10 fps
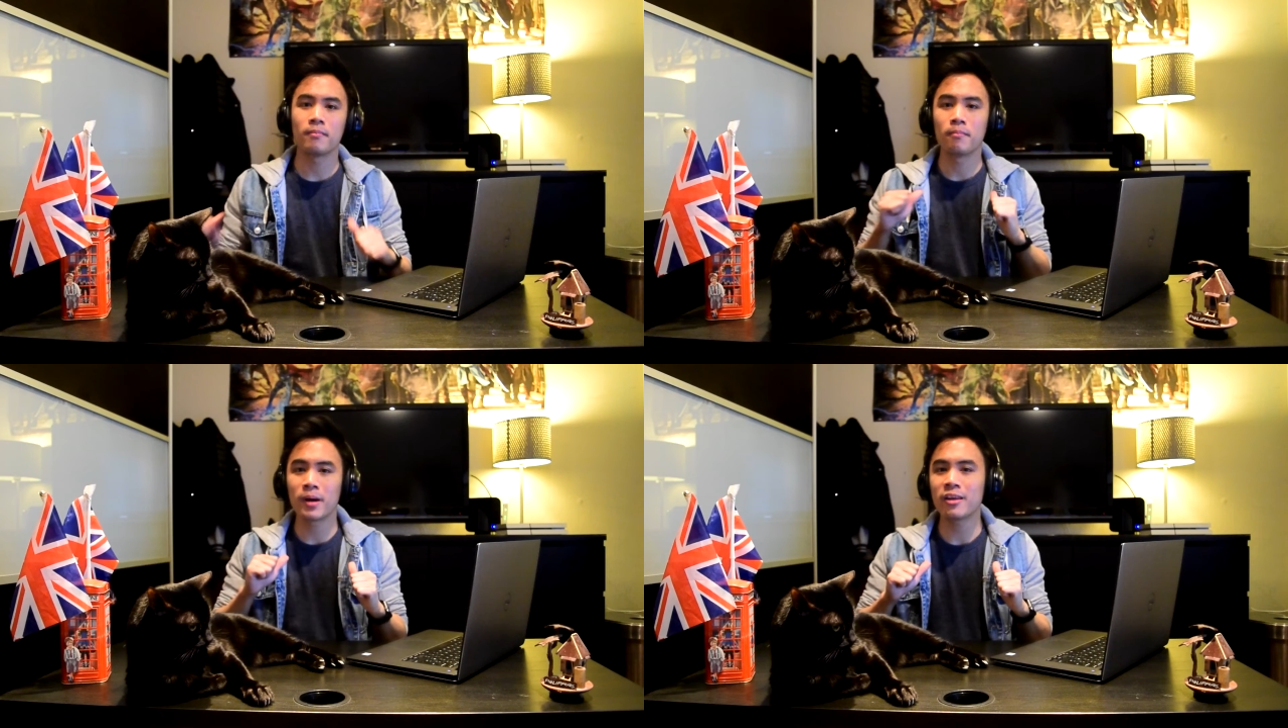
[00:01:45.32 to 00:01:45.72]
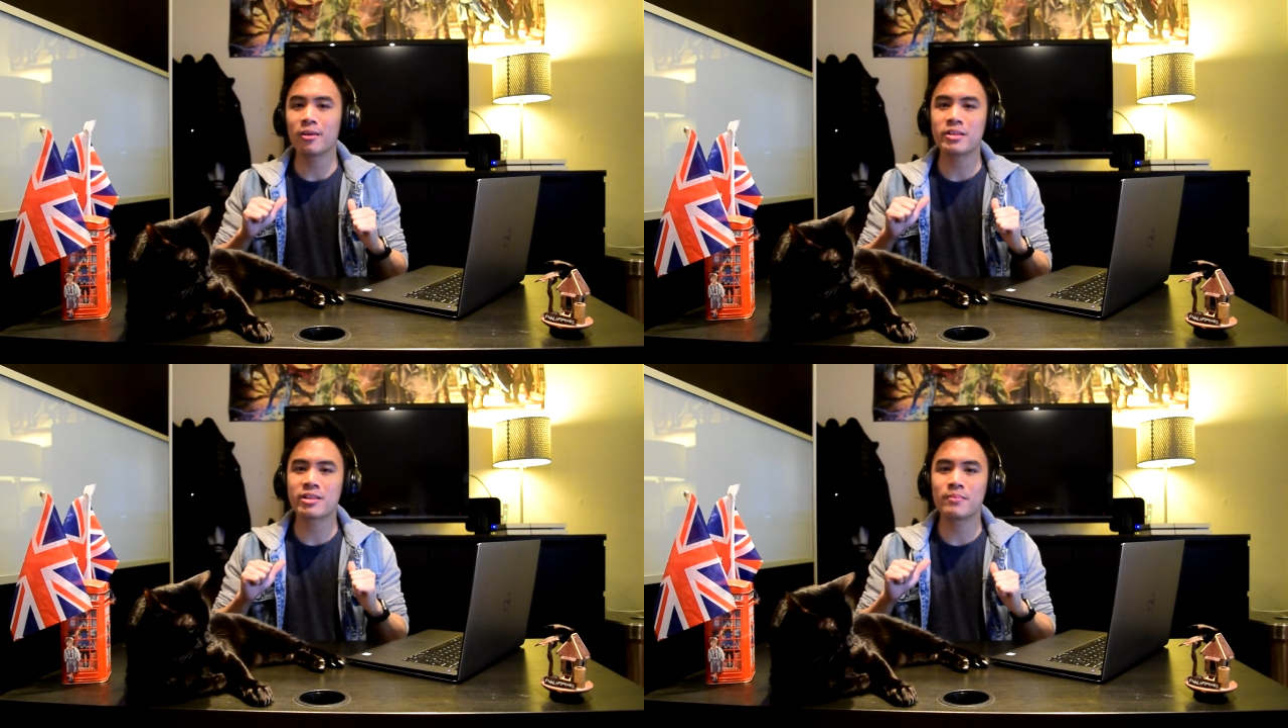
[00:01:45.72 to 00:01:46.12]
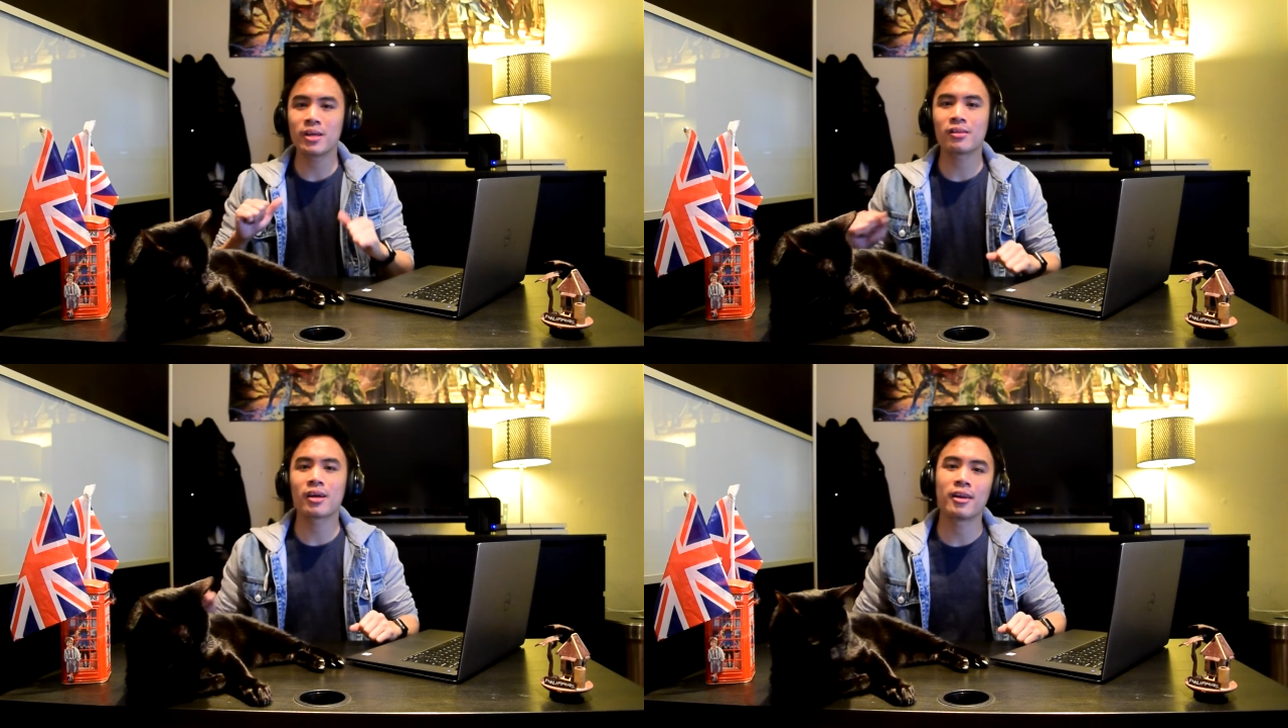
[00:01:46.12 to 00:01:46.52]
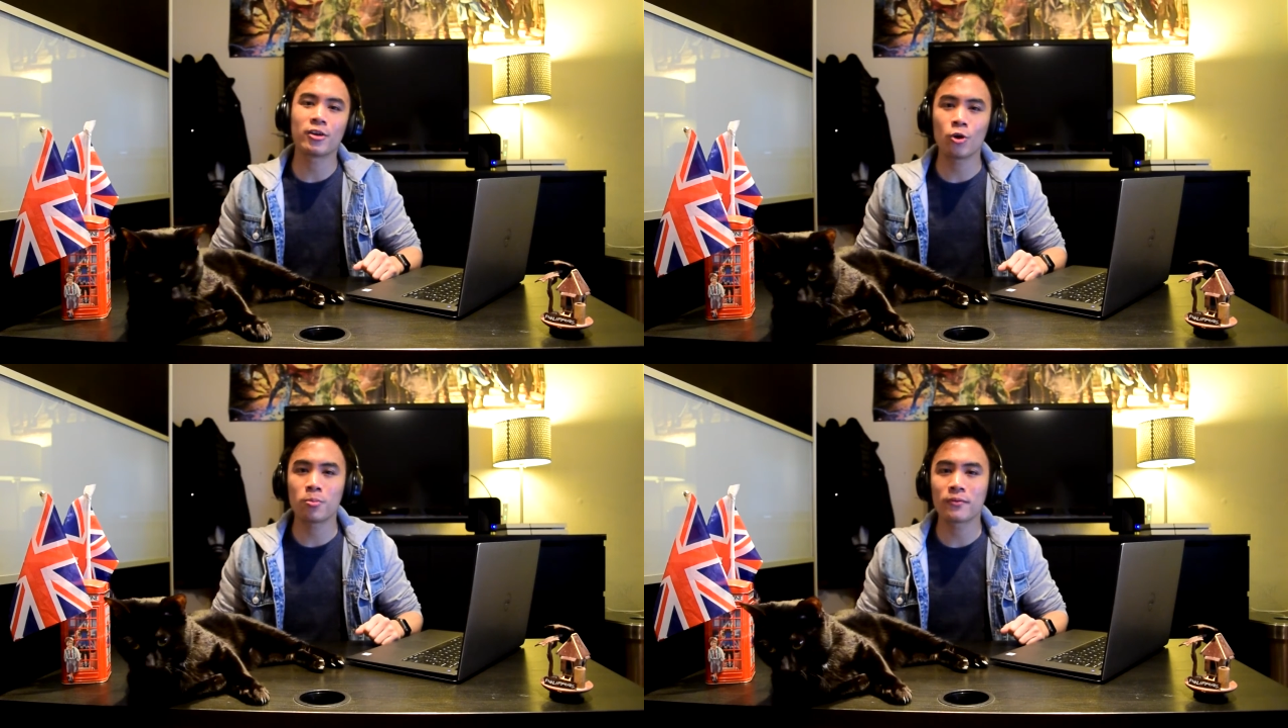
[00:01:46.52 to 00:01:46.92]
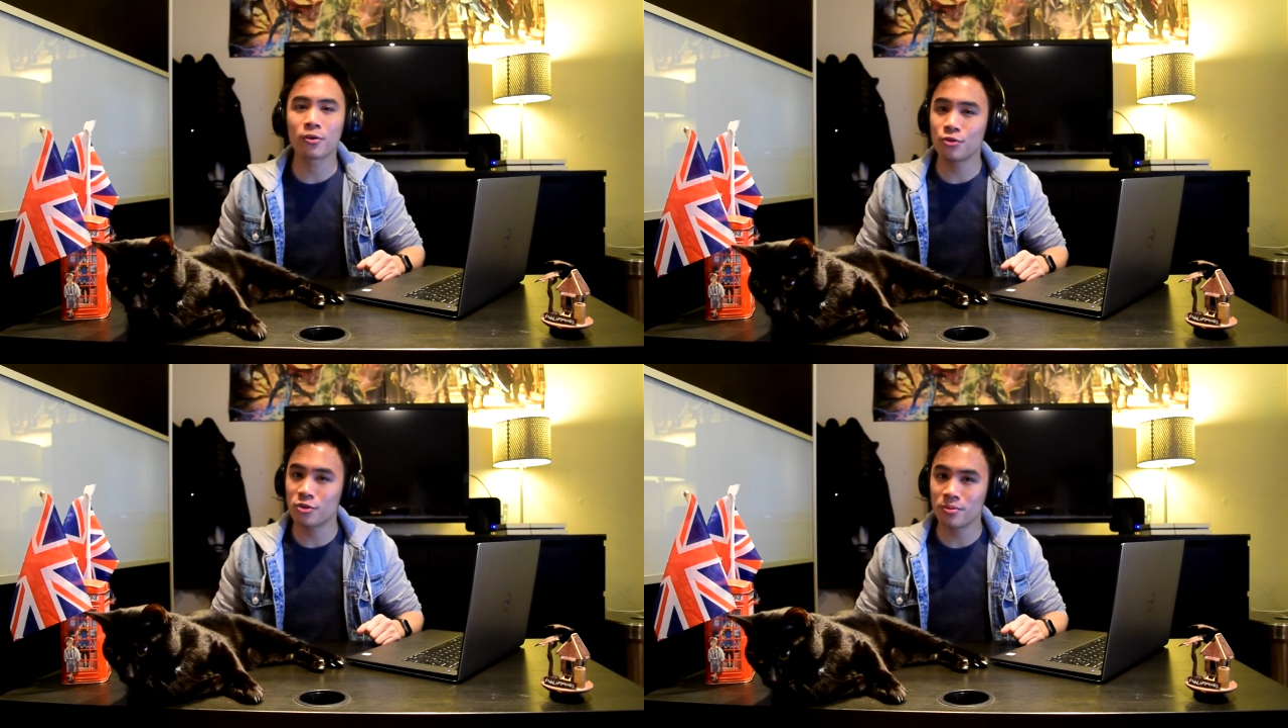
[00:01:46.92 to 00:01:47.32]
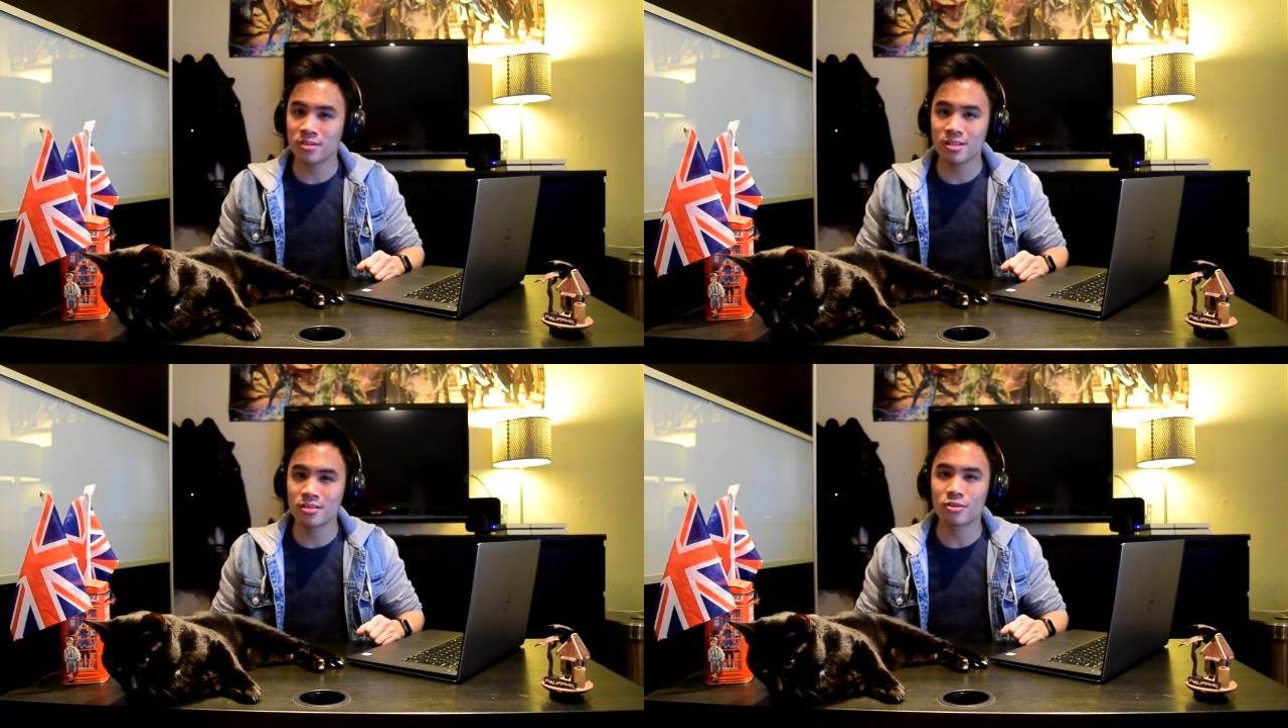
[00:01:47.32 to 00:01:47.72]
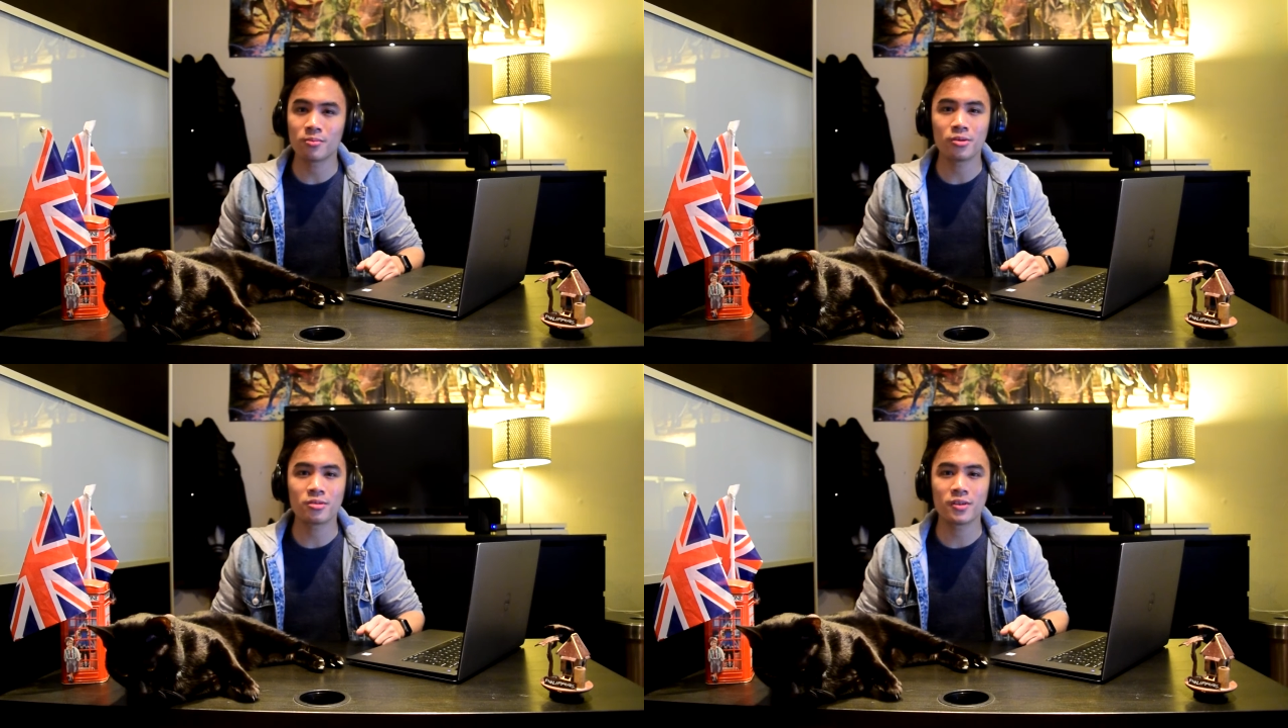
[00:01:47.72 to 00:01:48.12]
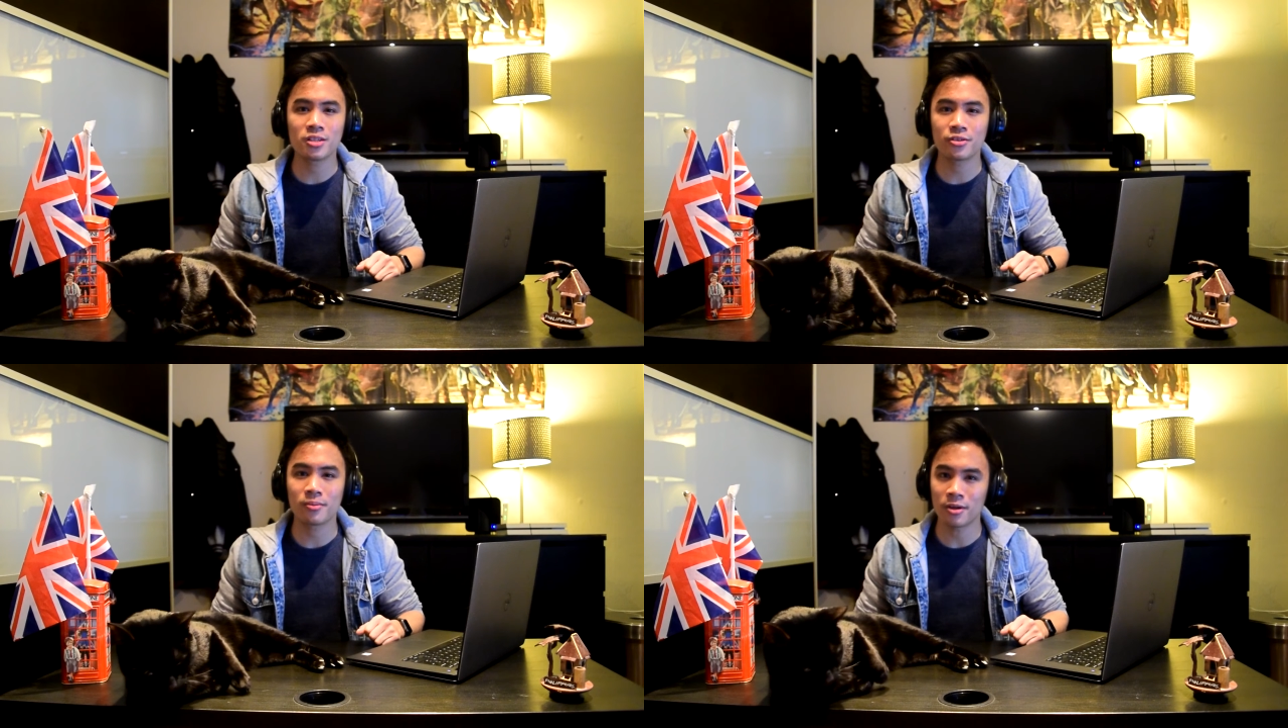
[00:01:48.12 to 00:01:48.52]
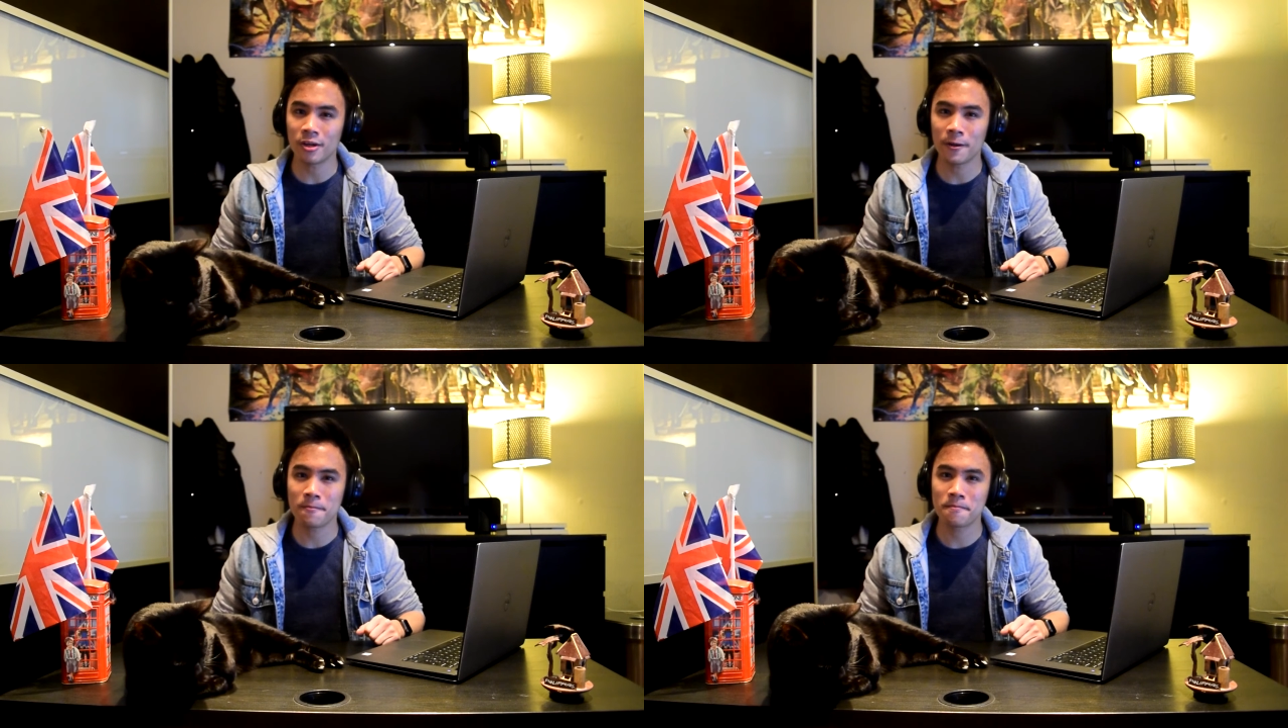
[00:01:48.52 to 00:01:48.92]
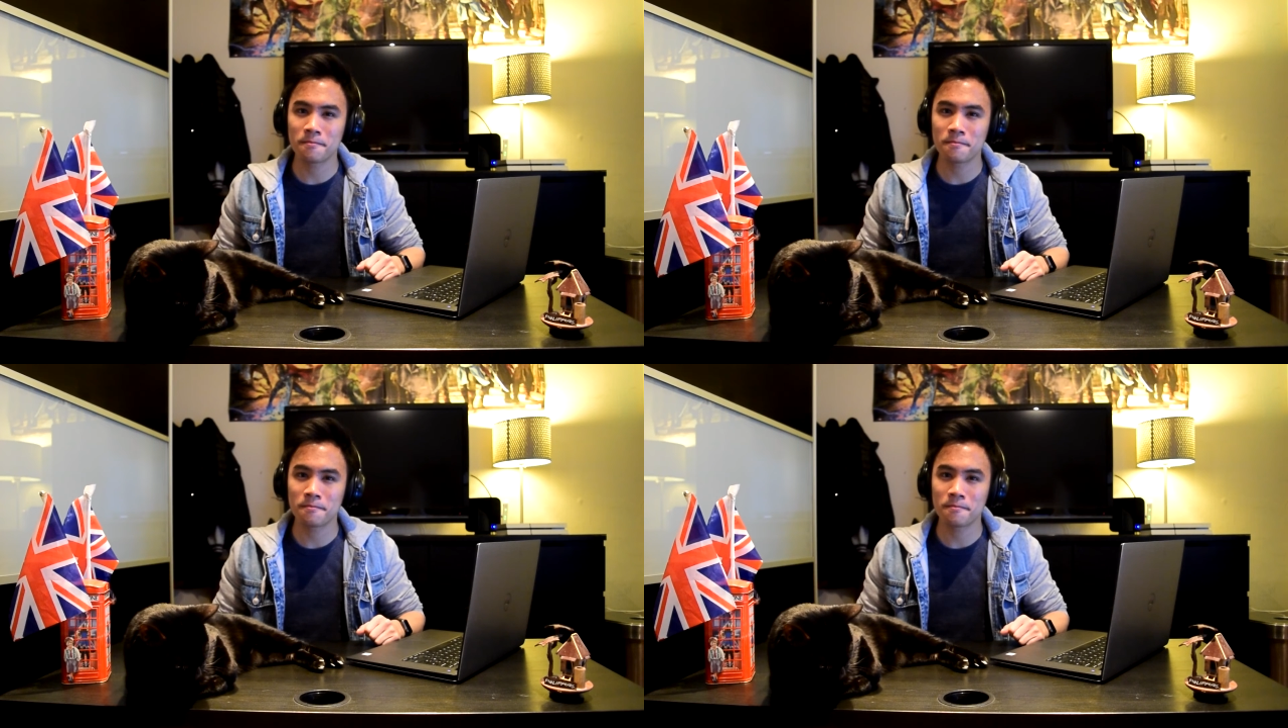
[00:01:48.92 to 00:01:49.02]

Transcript: My name is Emil, and I hope I've contributed to your Motivational Monday.